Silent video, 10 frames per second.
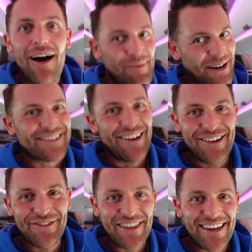I'm
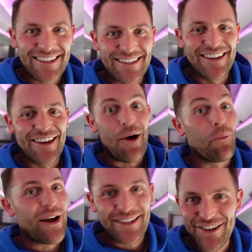excited for this.
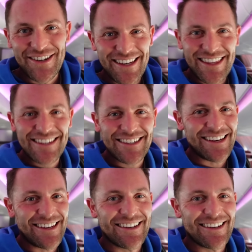And wait till you see this seat.